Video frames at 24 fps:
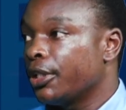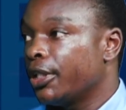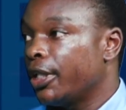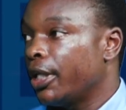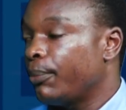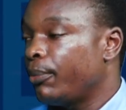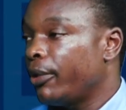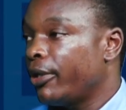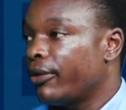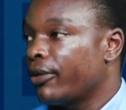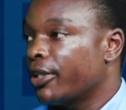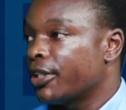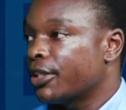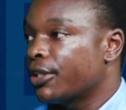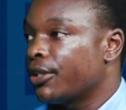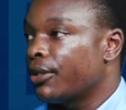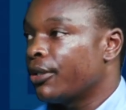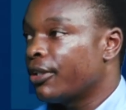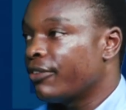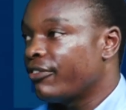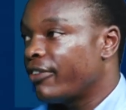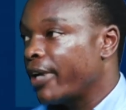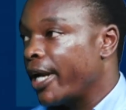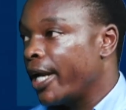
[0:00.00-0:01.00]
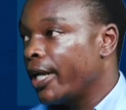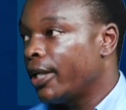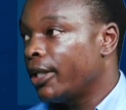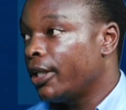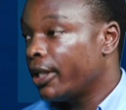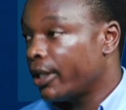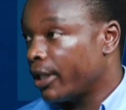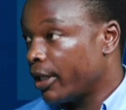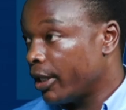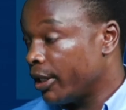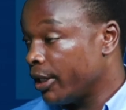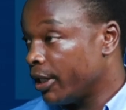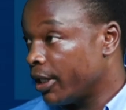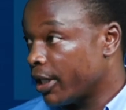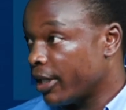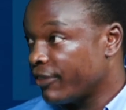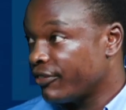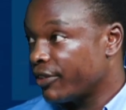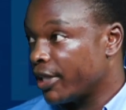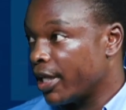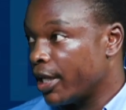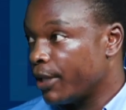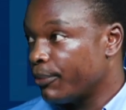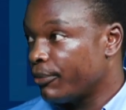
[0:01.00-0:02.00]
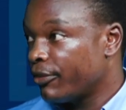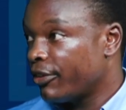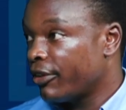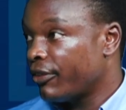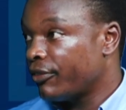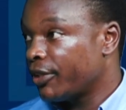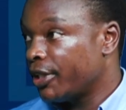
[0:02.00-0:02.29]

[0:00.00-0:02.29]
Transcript: their parents don't find enough time